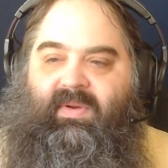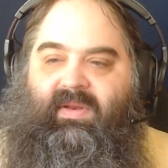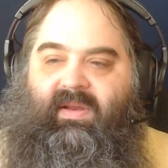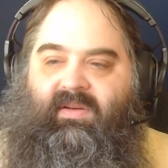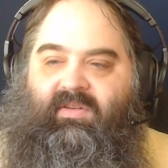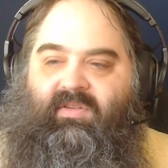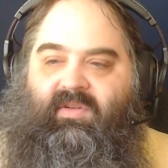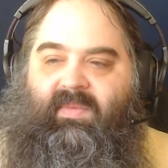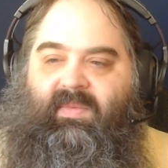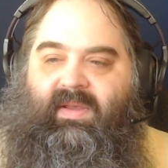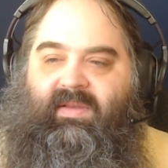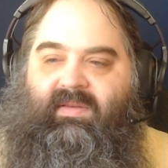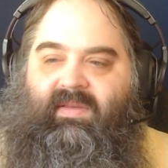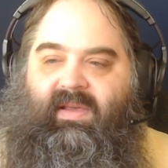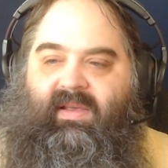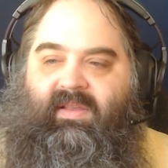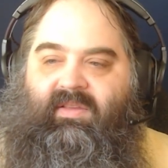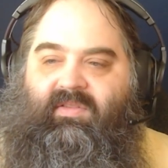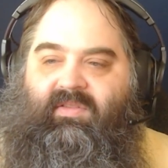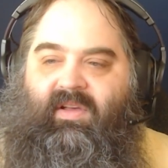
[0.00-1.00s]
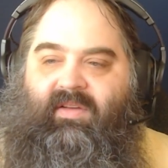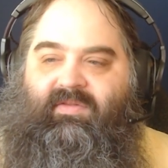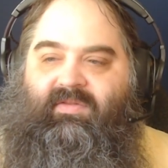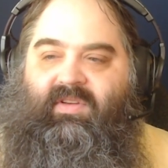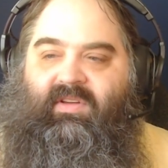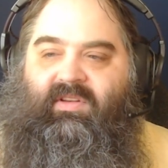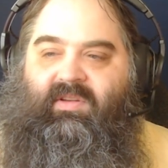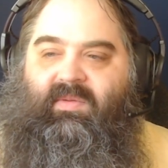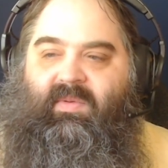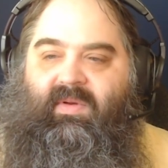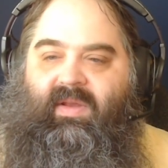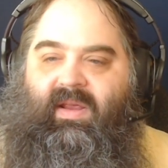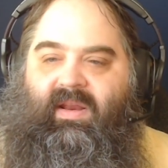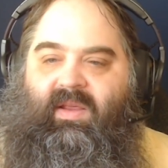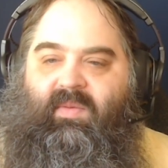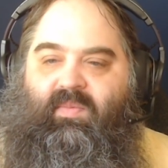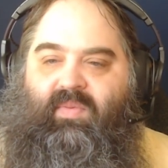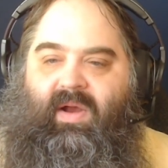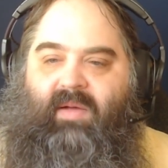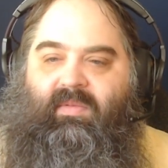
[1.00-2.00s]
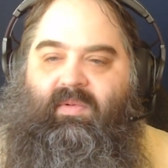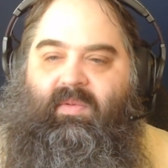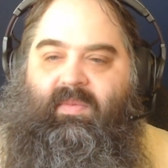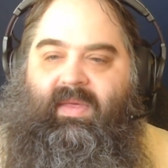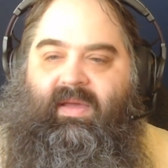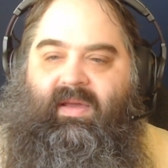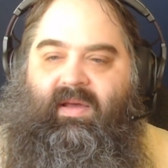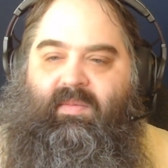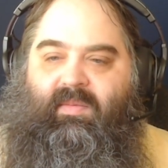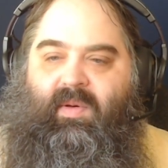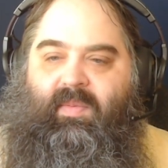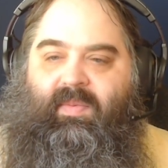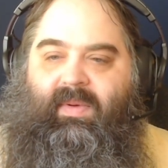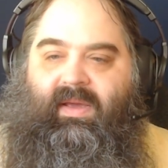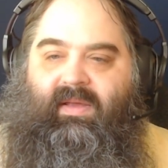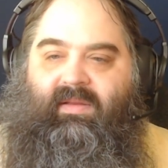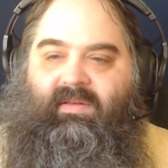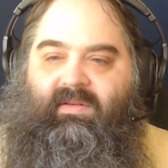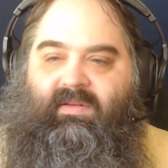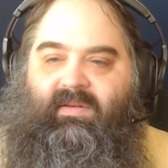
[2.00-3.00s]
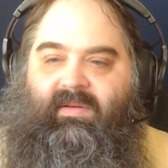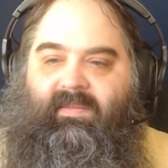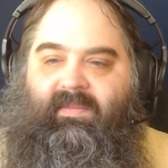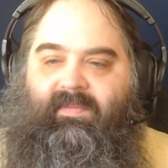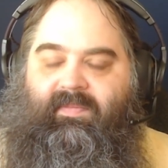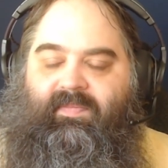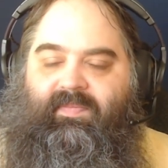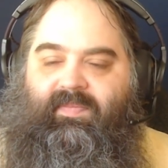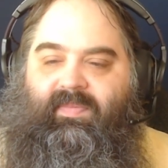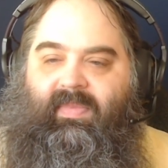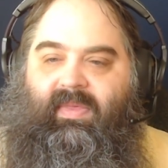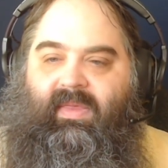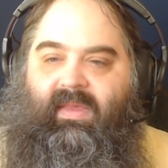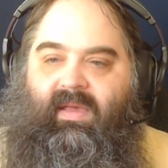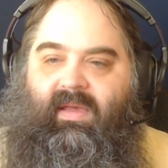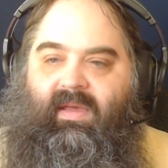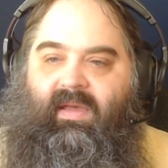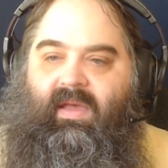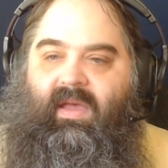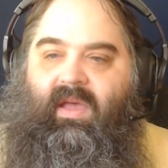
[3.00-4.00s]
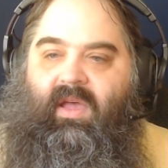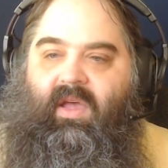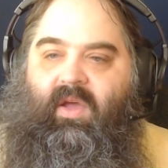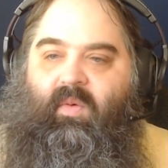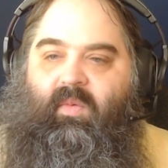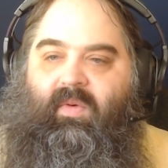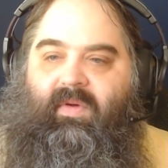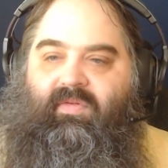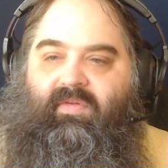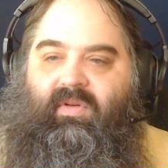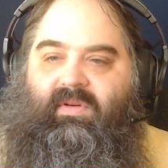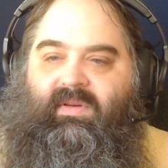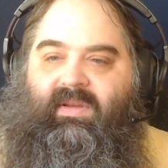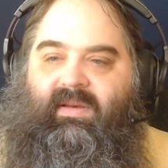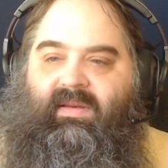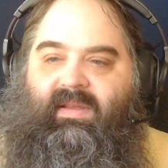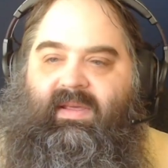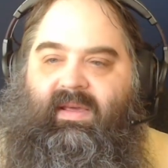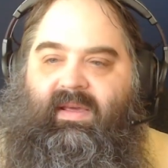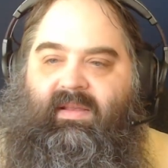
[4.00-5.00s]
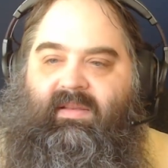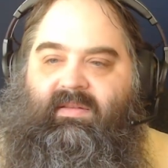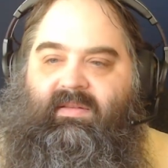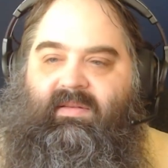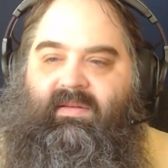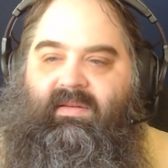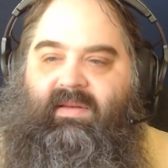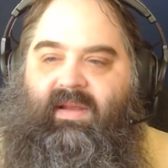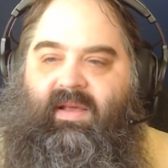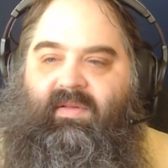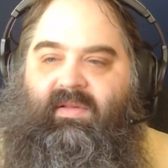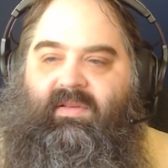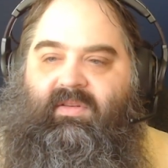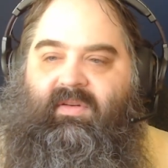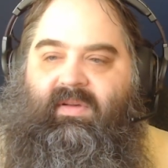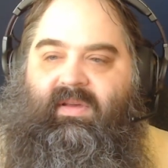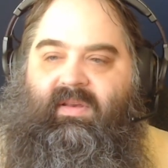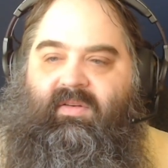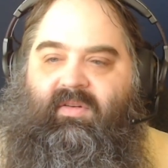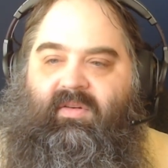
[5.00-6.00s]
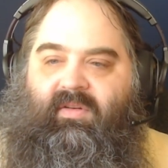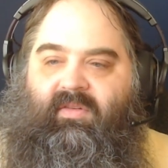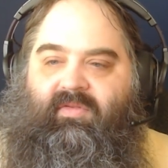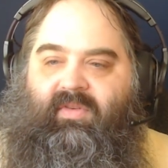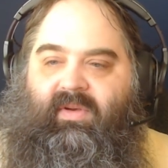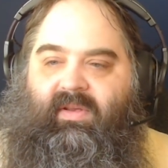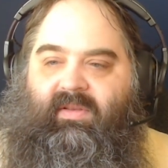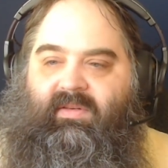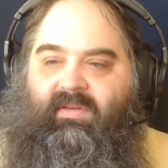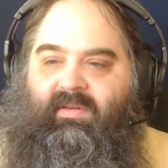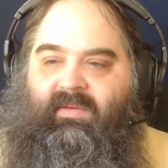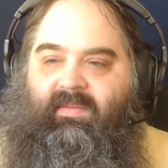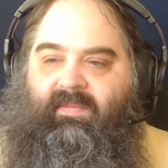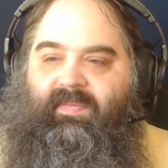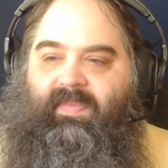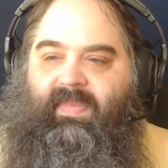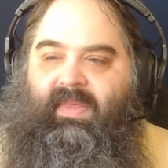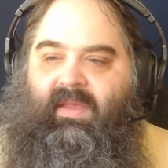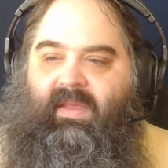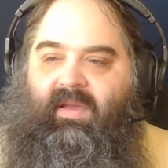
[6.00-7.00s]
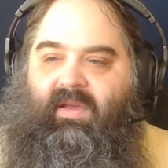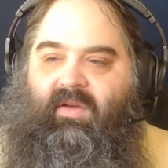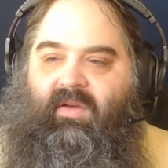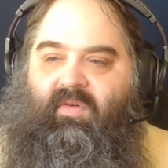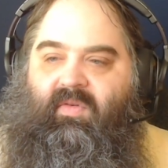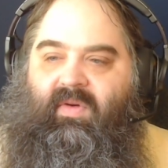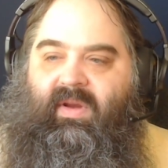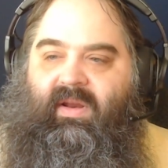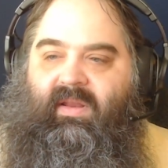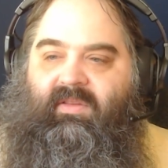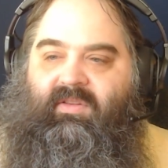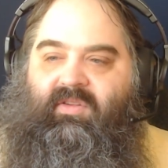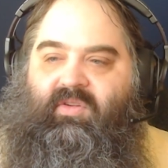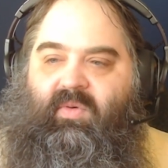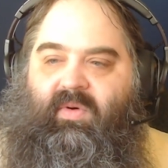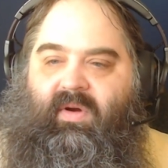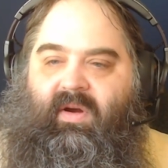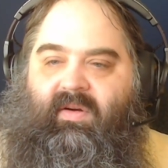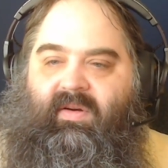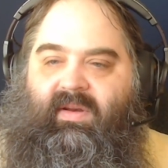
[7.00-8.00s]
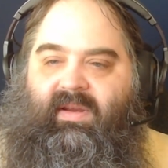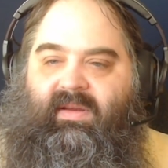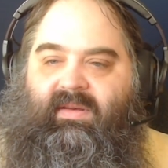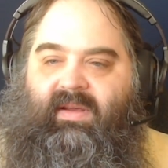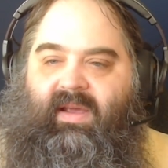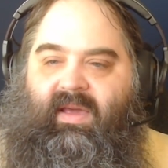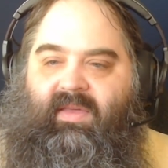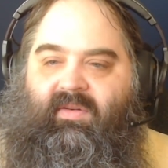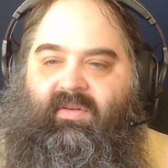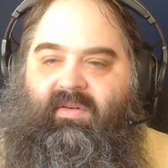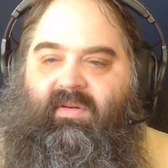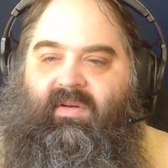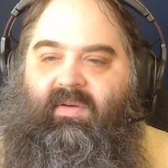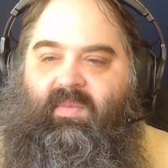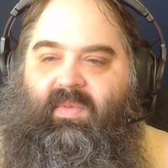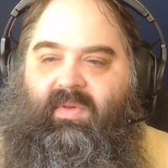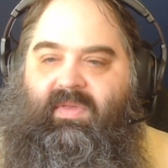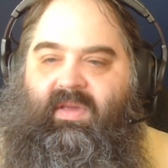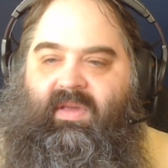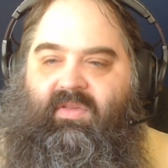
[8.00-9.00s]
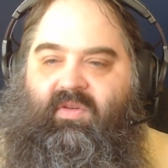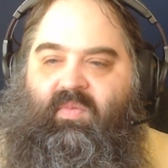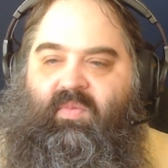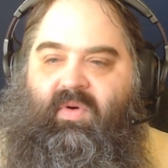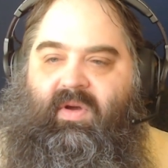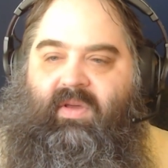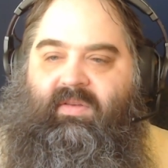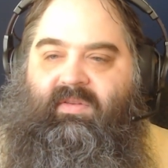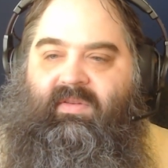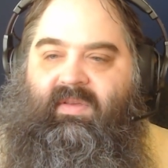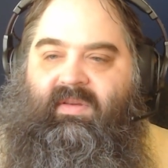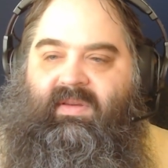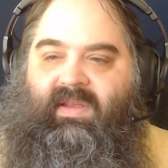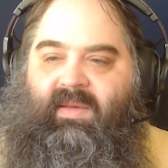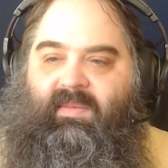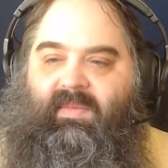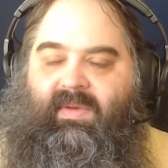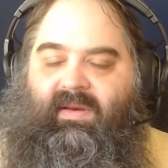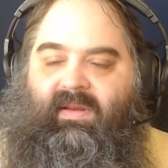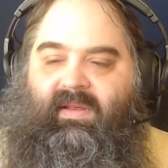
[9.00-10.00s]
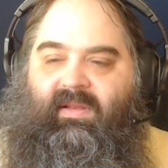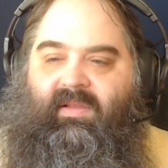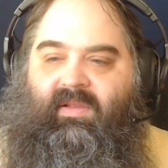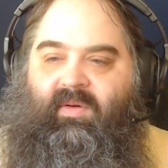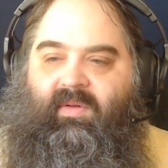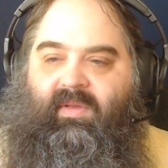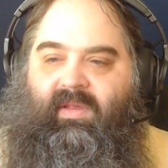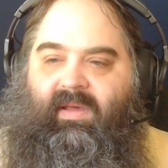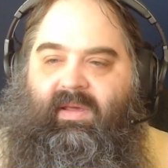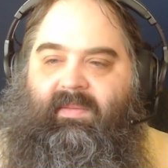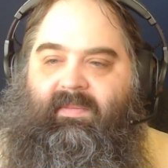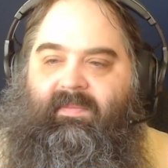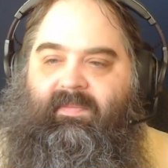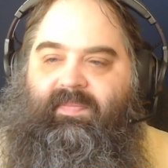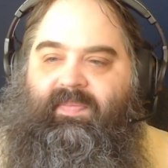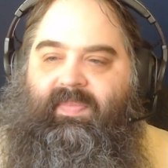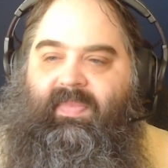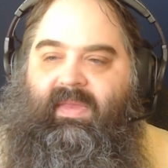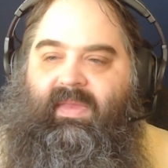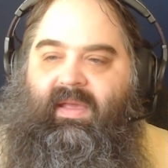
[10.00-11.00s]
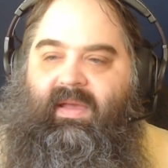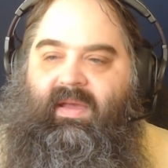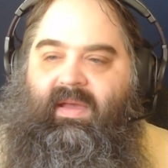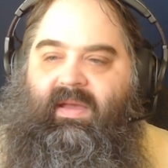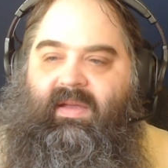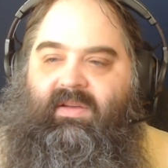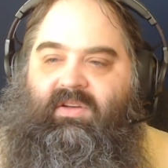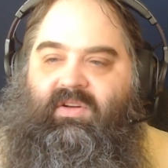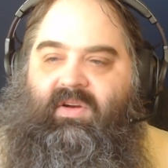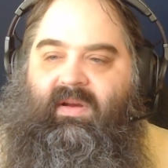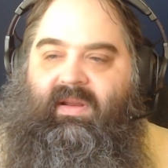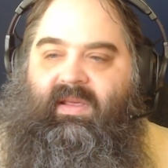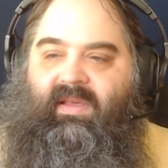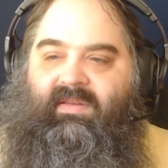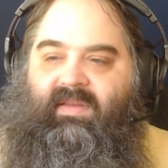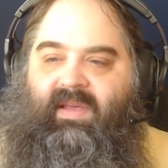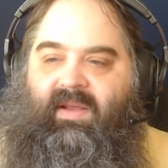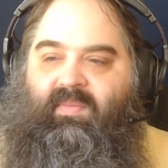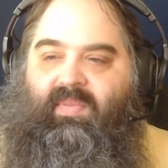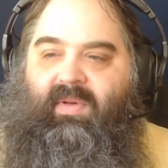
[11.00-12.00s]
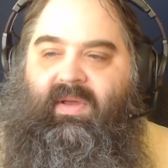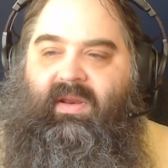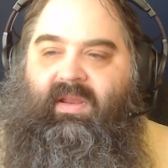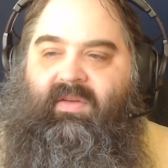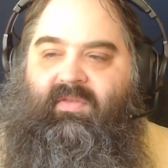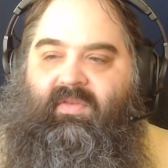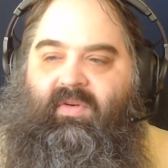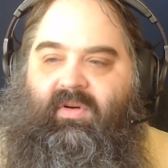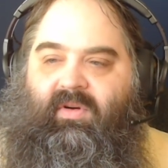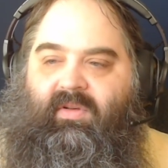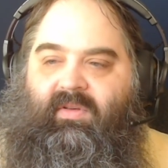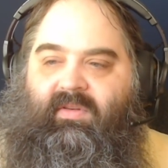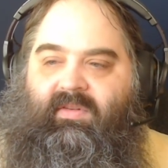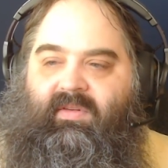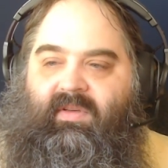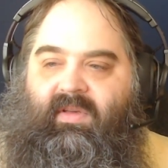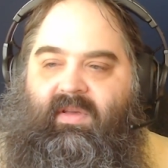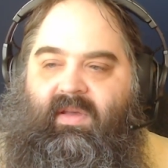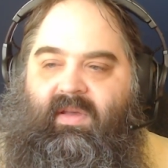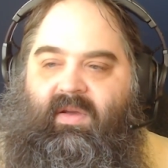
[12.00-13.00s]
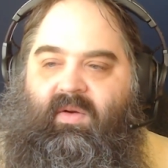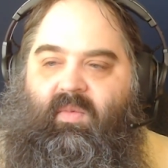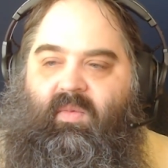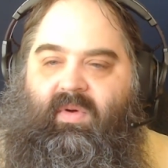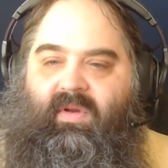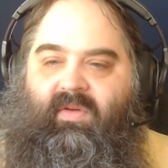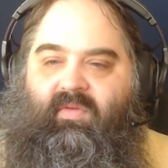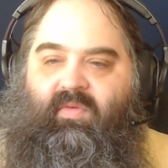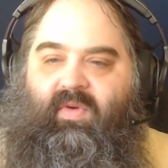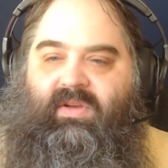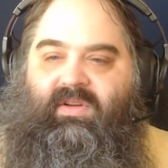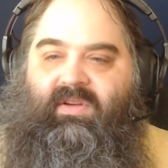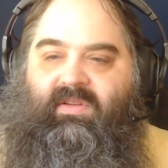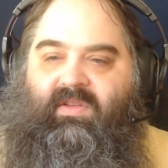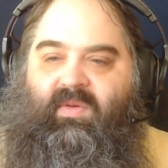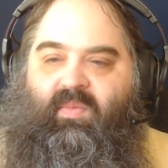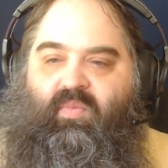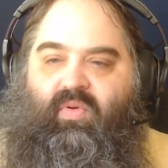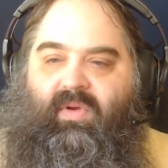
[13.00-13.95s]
potential means they can solve just about any problem they come up against. We've looked at kids, now let's look at girlfriends. Reed and Sue are already together, but the other boys on the team can get lonely. Johnny has had plenty of girls, one of which is the